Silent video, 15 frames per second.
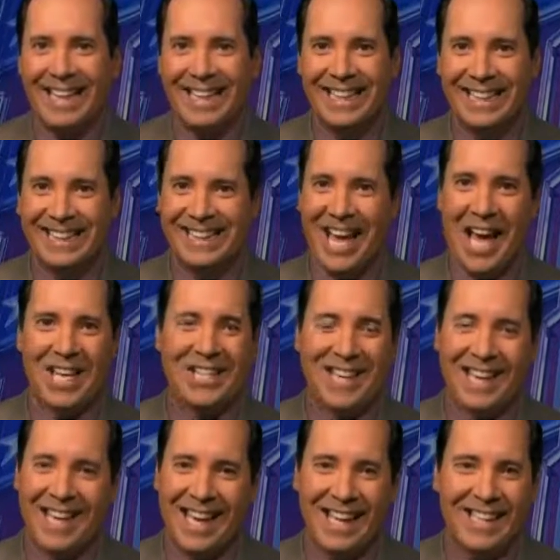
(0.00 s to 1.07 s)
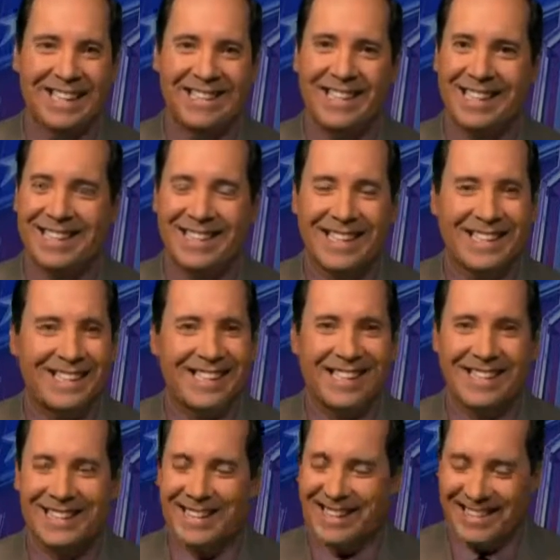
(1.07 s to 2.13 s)
yes, I can.
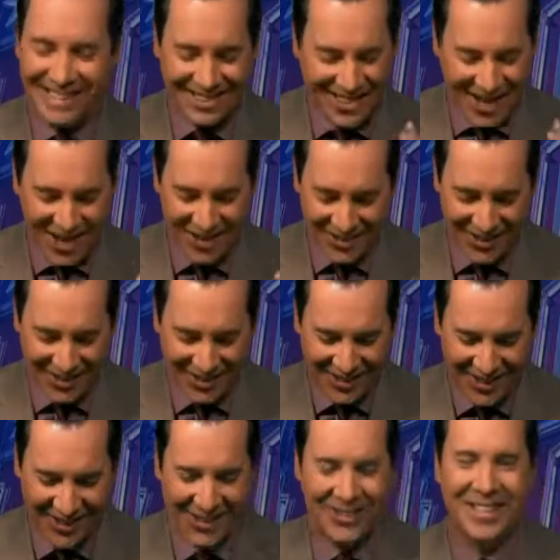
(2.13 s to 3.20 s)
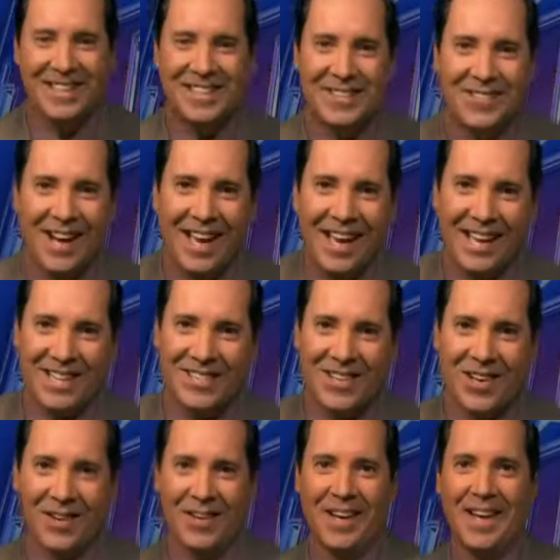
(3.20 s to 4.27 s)
No, no, no, no. It's in my head.
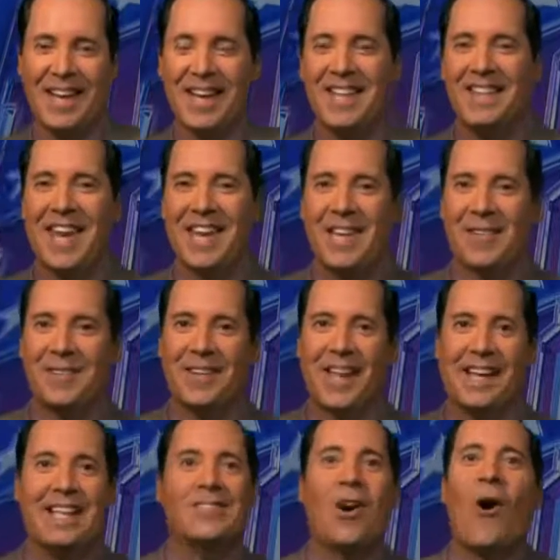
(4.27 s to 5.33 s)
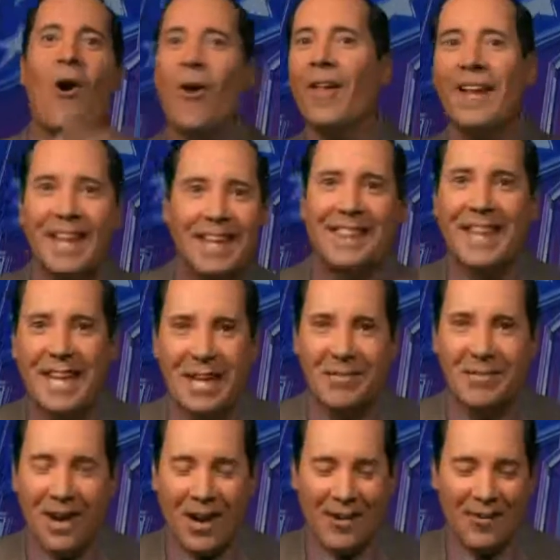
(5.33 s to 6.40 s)
So thank you for that. That's all I can Six. think
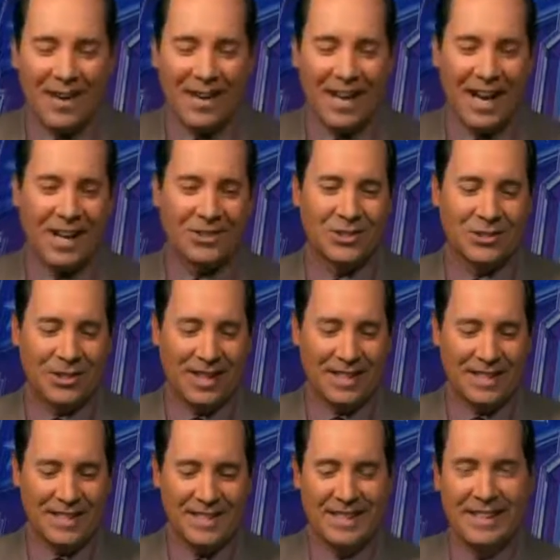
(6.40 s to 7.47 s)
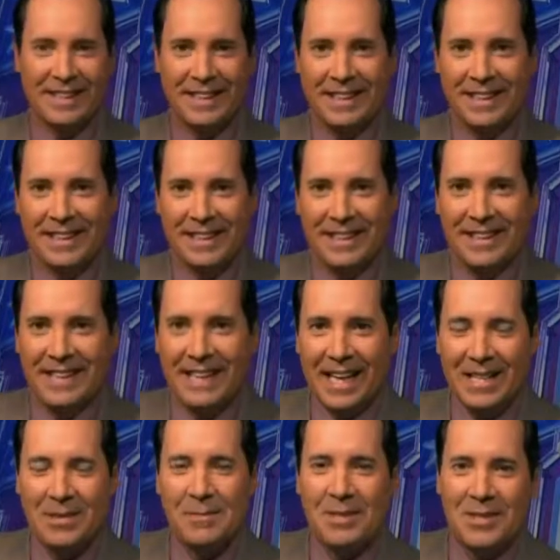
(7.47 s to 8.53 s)
about right now, Shrakes.
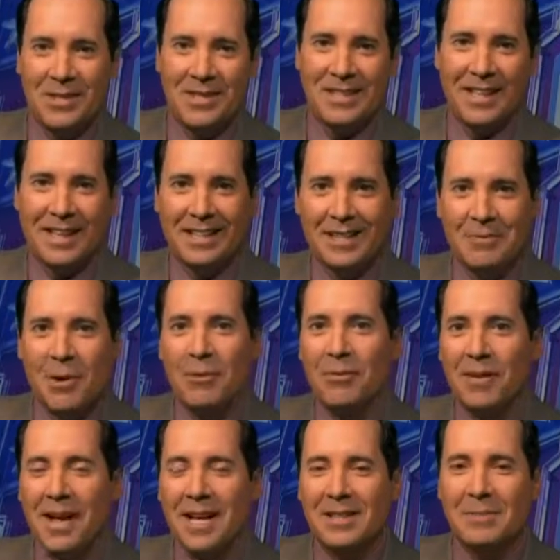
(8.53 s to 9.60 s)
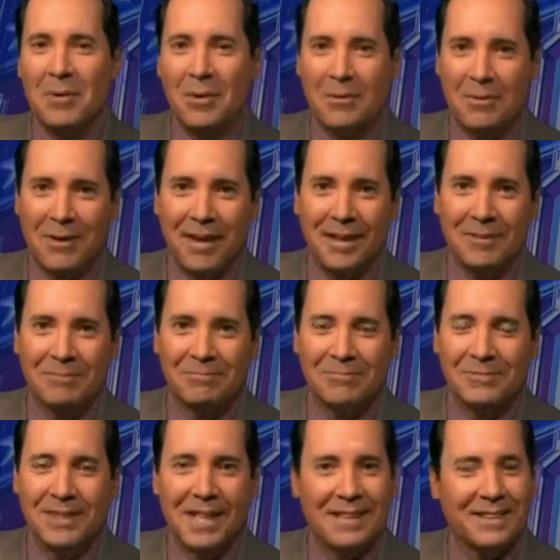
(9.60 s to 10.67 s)
yes, Mr. Six. More Take flags, more fun
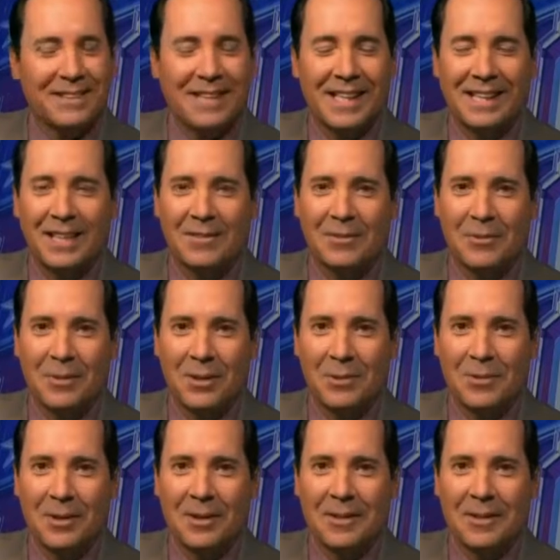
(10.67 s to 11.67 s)
take take that for what you will.